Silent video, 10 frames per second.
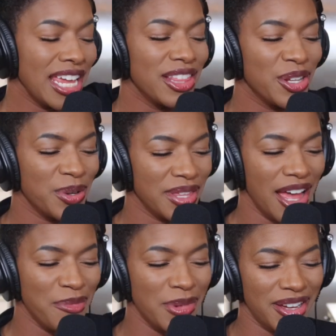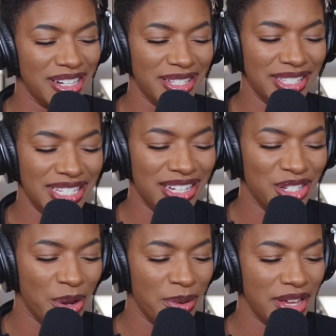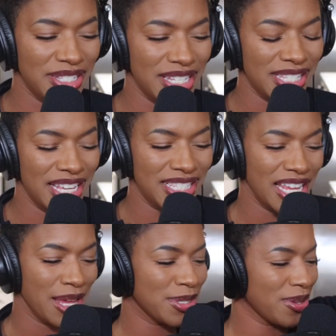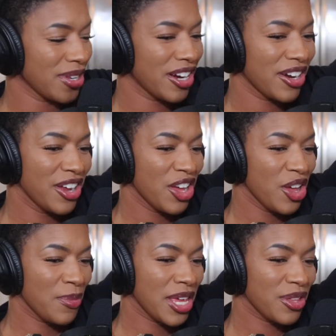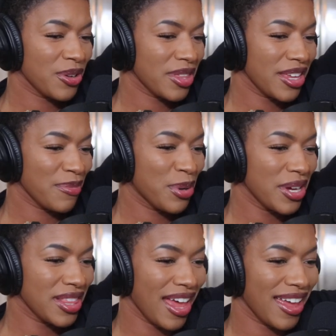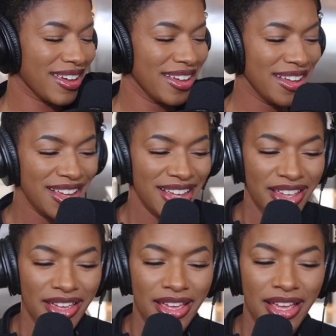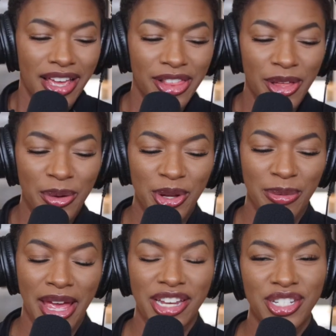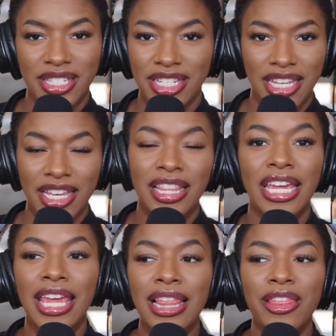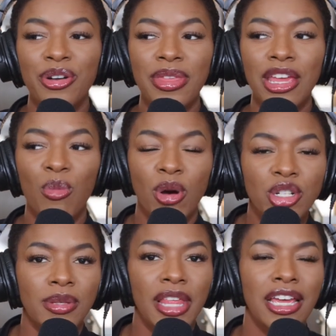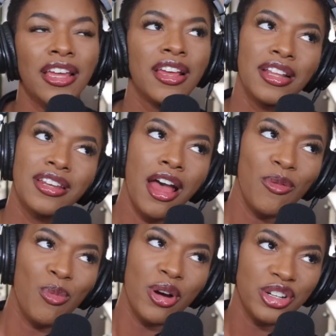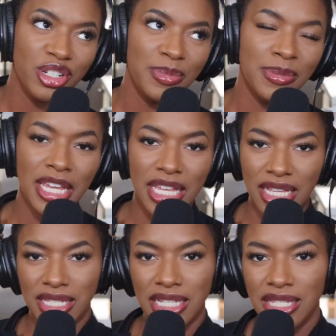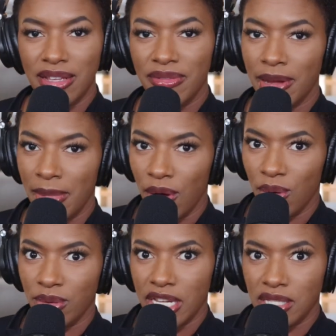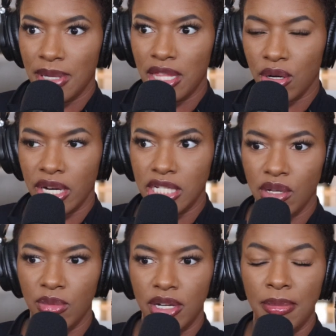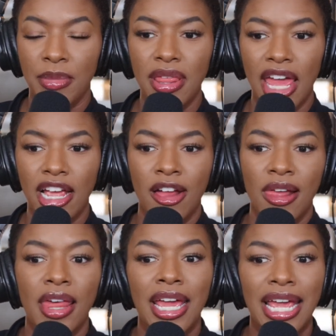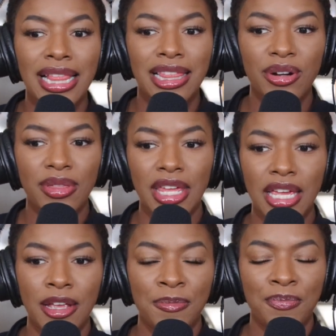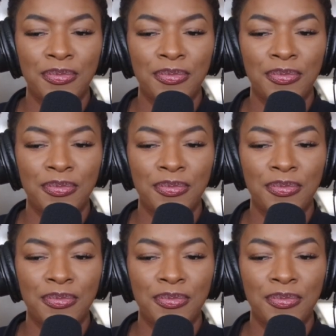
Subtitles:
I'm not gonna show it because his name is on here. But he literally put like, hello, your majesty. Like he literally not worships me in the sense of like my old SP, the crazy one, but like he literally,